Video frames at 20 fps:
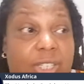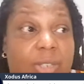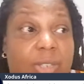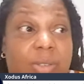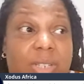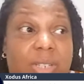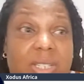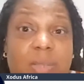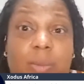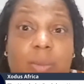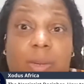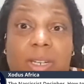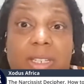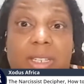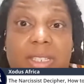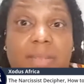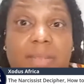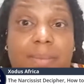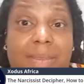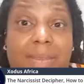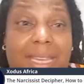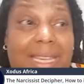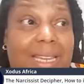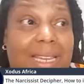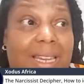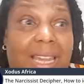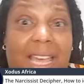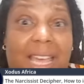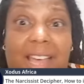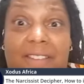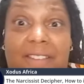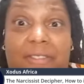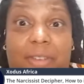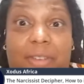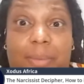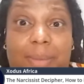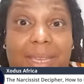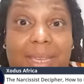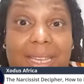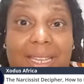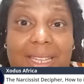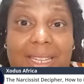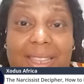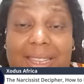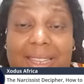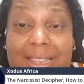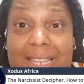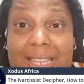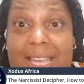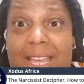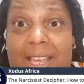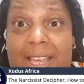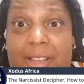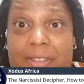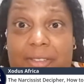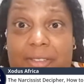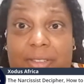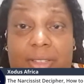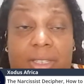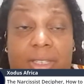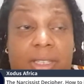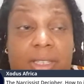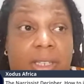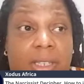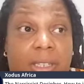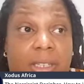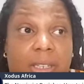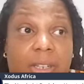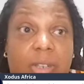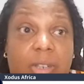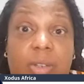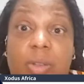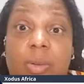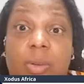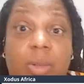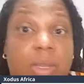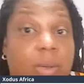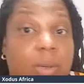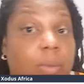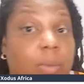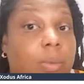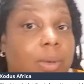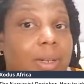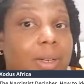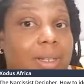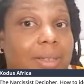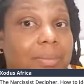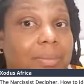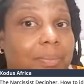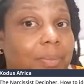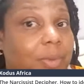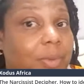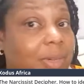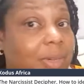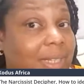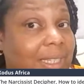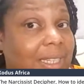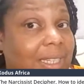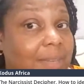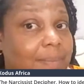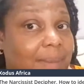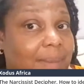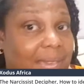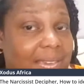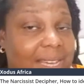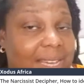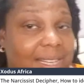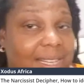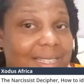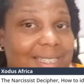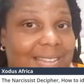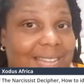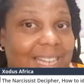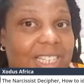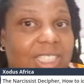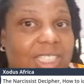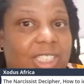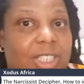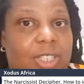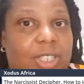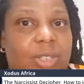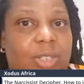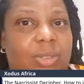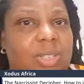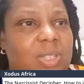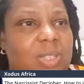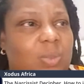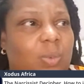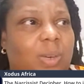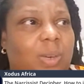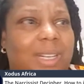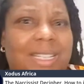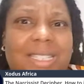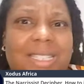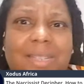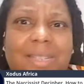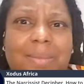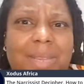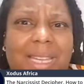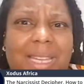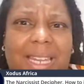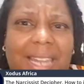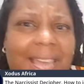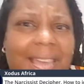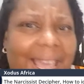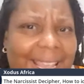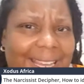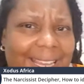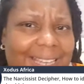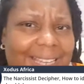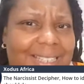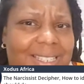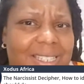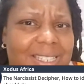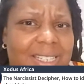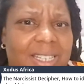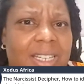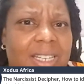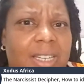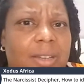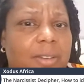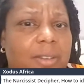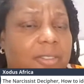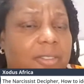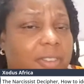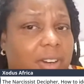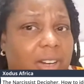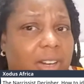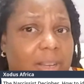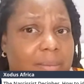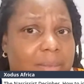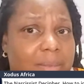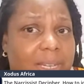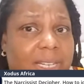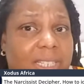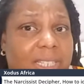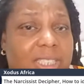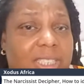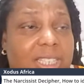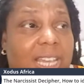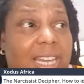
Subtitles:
You just wanted to be in love for being in love. You weren't really paying attention. You just wanted to be liked very much.